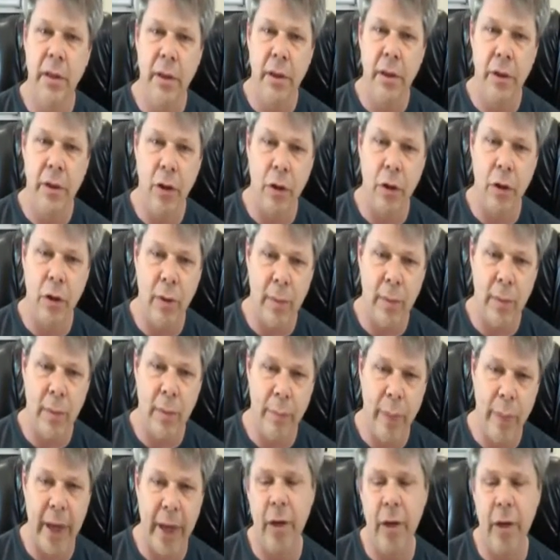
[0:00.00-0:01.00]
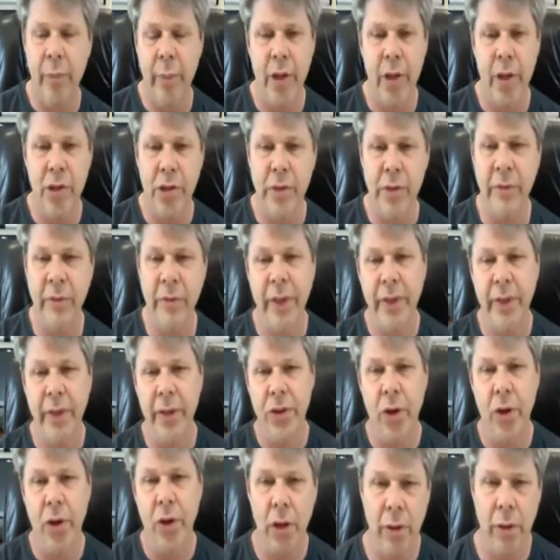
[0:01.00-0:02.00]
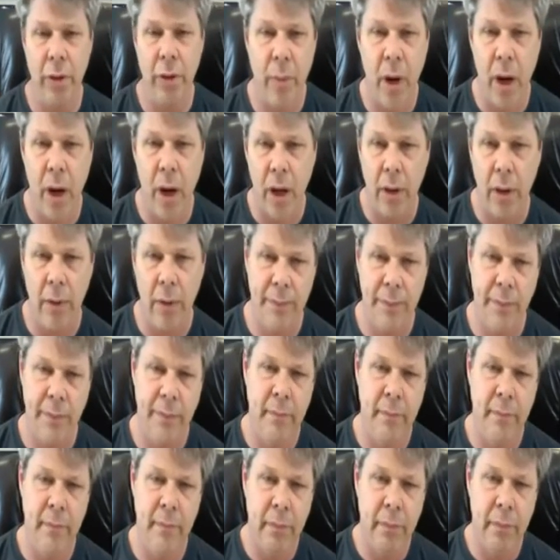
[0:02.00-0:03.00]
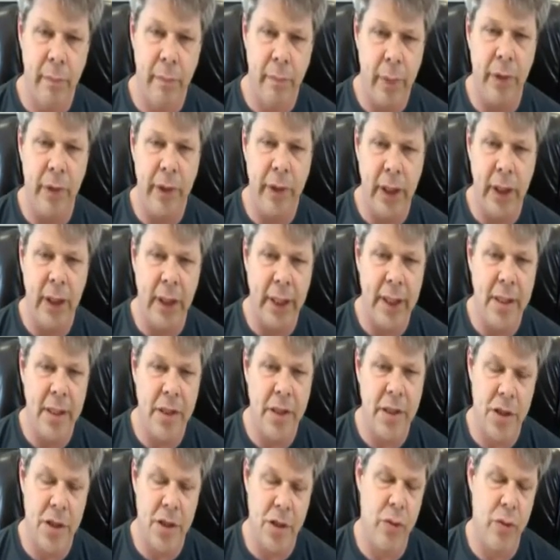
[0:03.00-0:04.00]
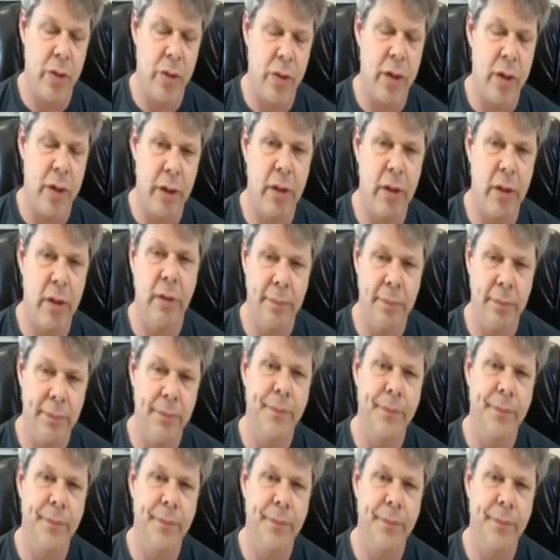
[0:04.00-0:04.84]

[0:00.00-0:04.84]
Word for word: you'll pay your bills and feed the dog tomorrow. Building a list is critical.